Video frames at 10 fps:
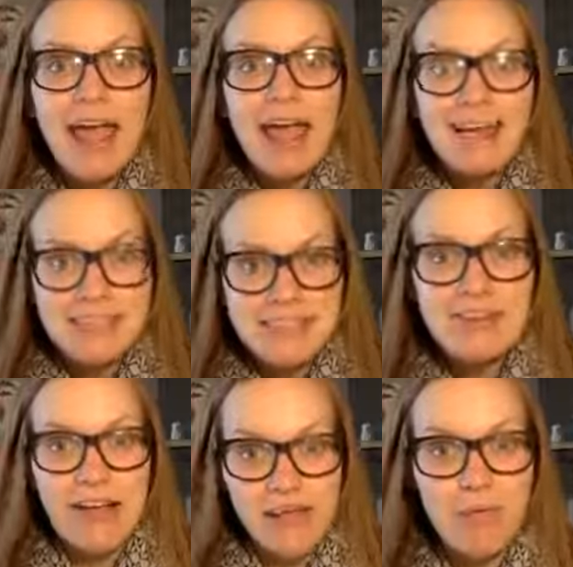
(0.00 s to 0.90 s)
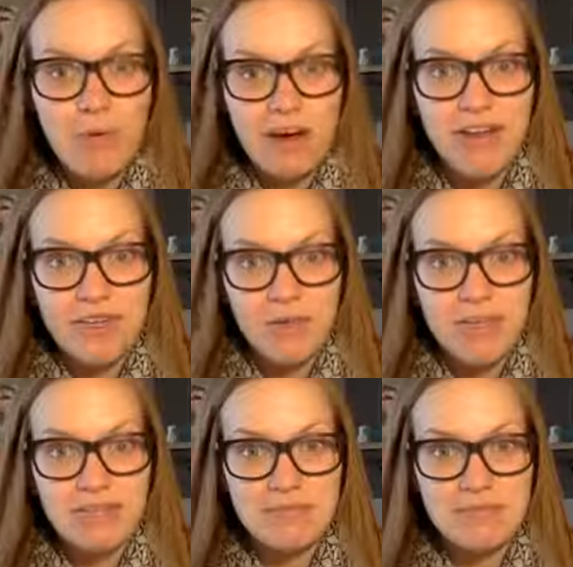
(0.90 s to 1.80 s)
and it still can get boring for me
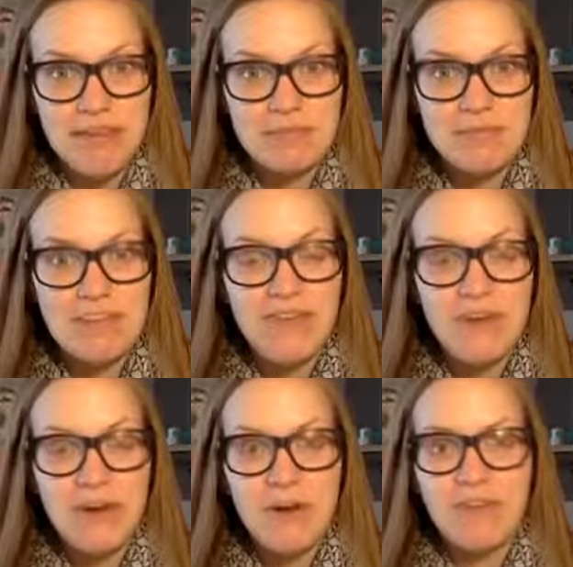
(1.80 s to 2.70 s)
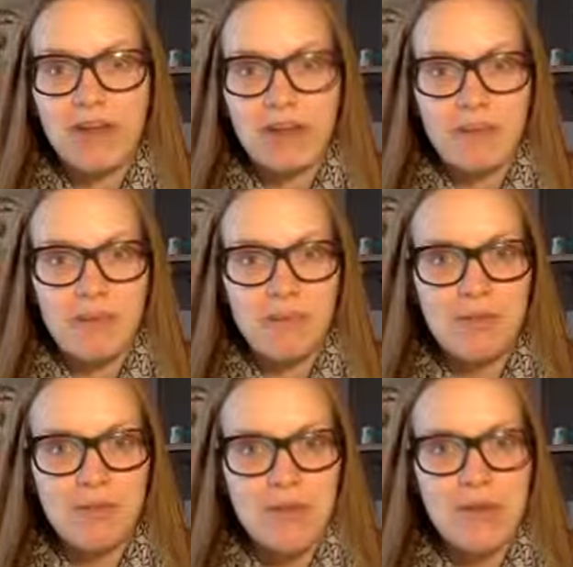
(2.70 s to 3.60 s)
sometimes if I don't invite other people
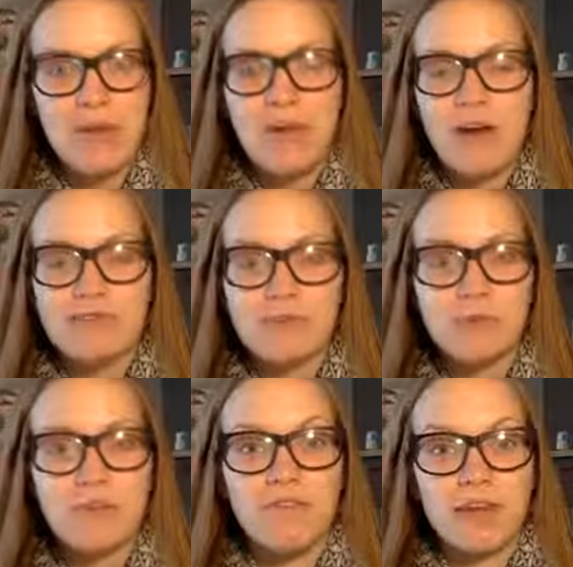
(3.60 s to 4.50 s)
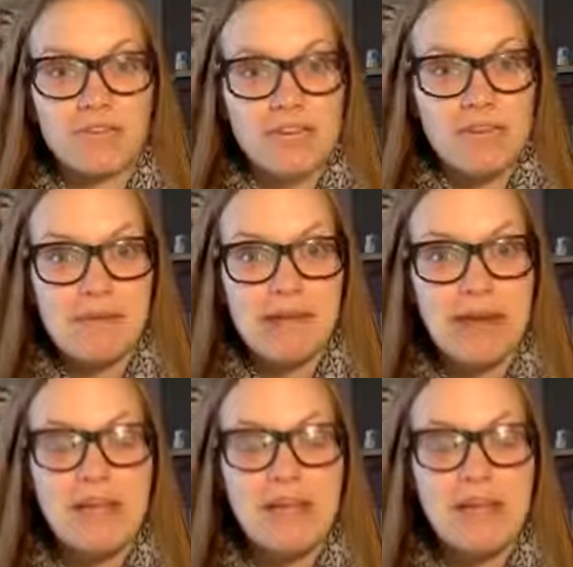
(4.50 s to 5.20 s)
in or have some sort of entertainment.